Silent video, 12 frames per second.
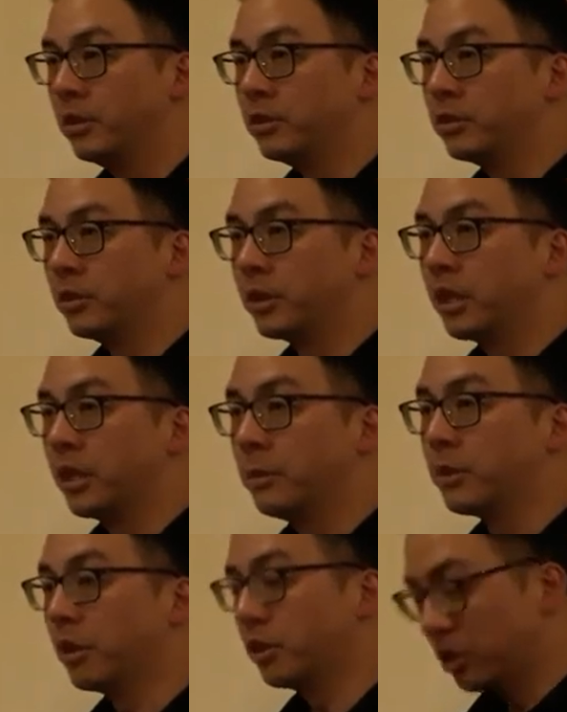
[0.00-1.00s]
So you get a
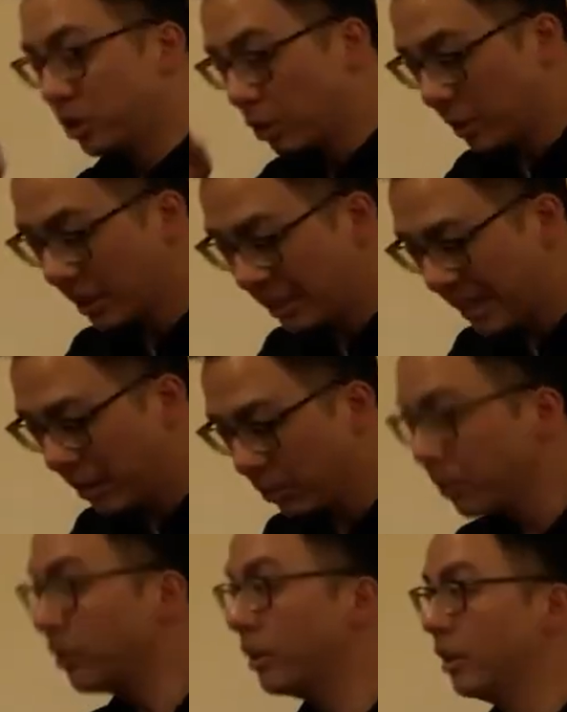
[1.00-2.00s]
hematologist looking down
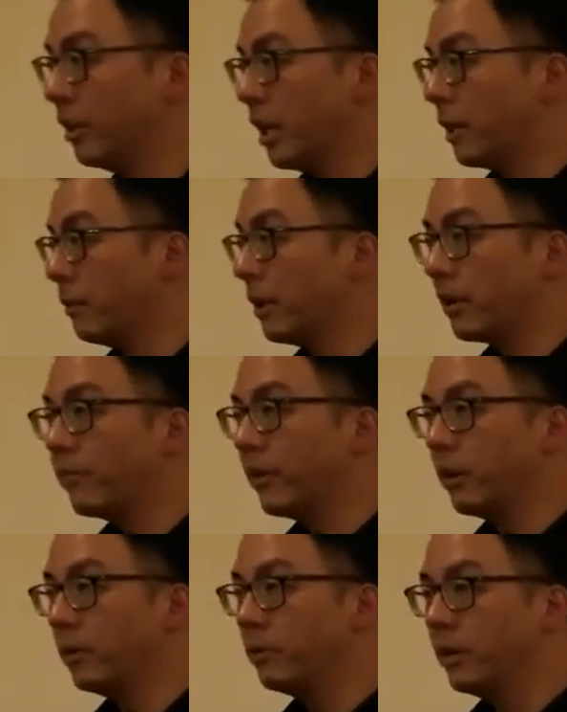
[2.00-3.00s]
at the blood
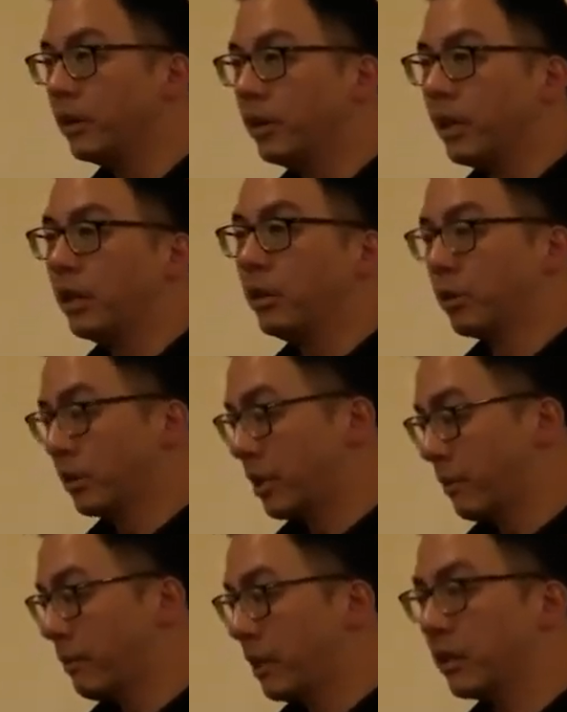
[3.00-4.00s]
film and looking
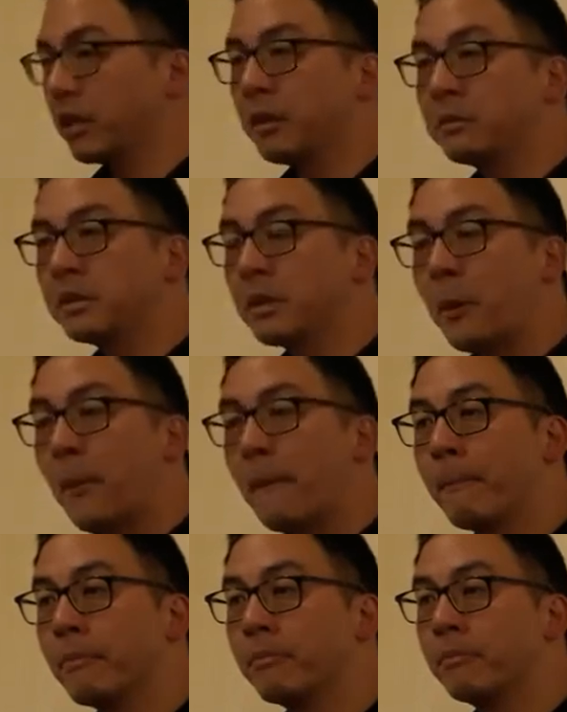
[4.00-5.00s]
why at. Why don't you get the
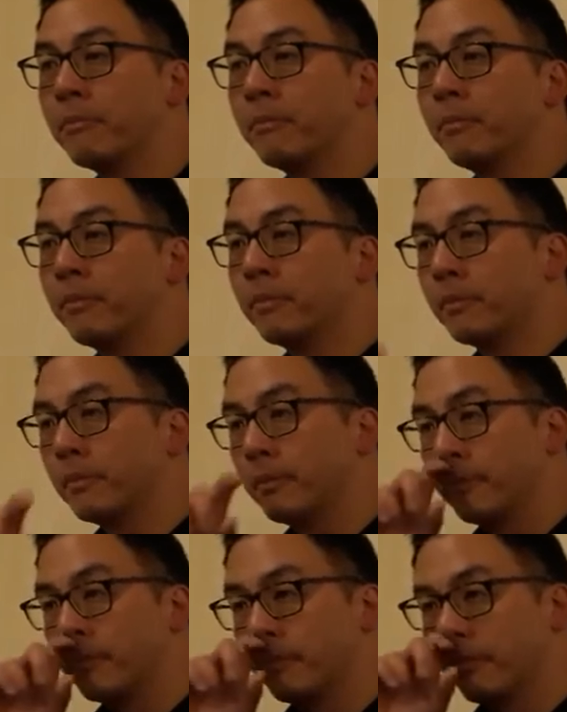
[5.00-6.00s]
platelets? Why don't you get them
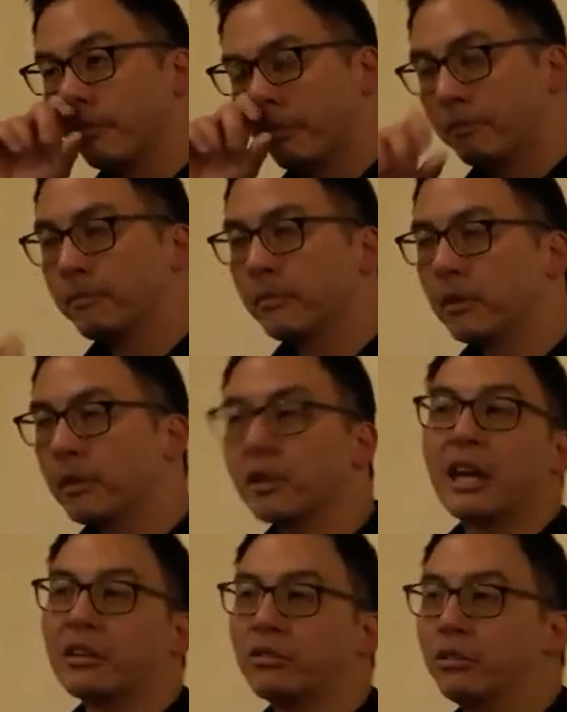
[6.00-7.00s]
in the blood?
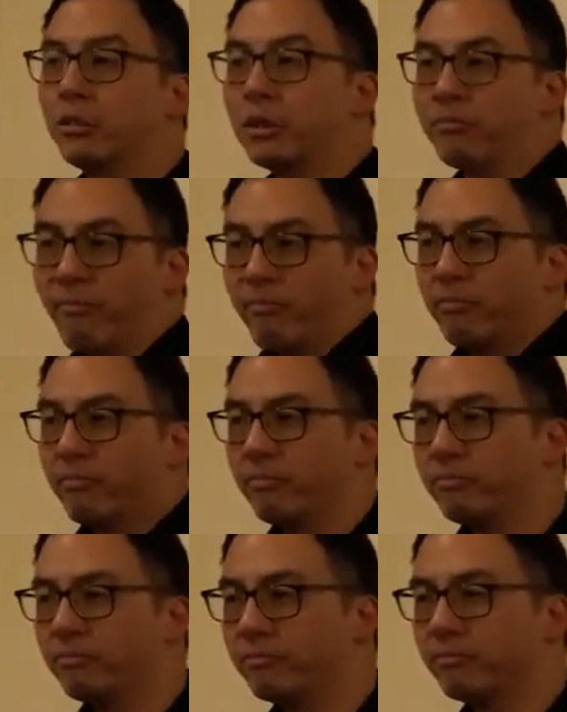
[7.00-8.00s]
Cats do it.
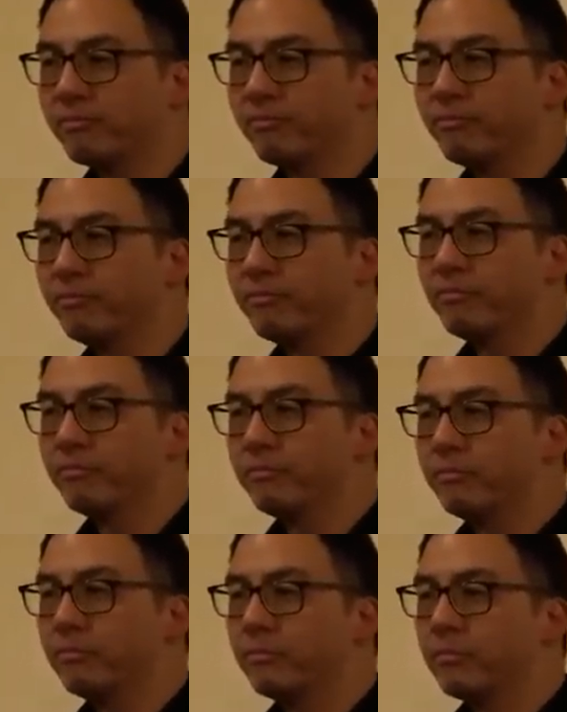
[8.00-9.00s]
Why? Oh,
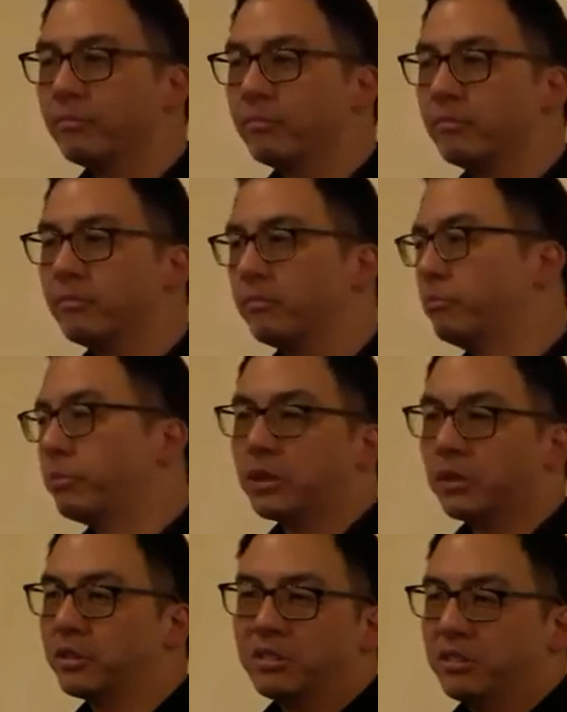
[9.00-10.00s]
because of cats.
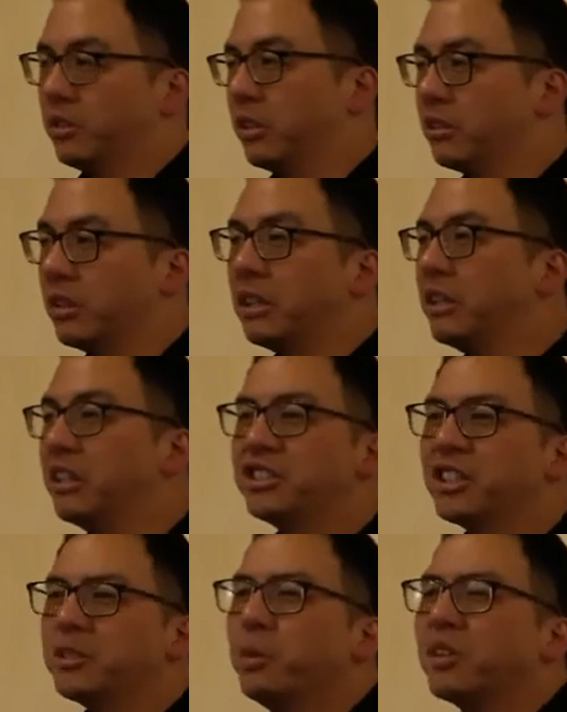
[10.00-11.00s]
Because yeah, it's
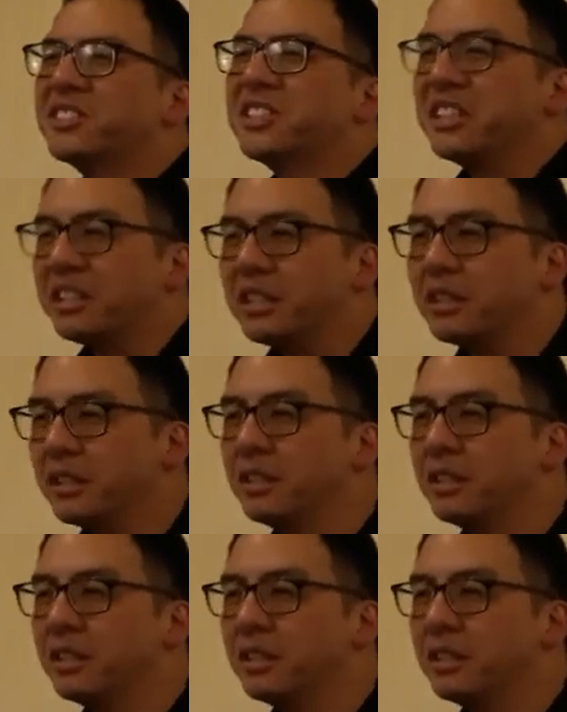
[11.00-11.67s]
just more sticky.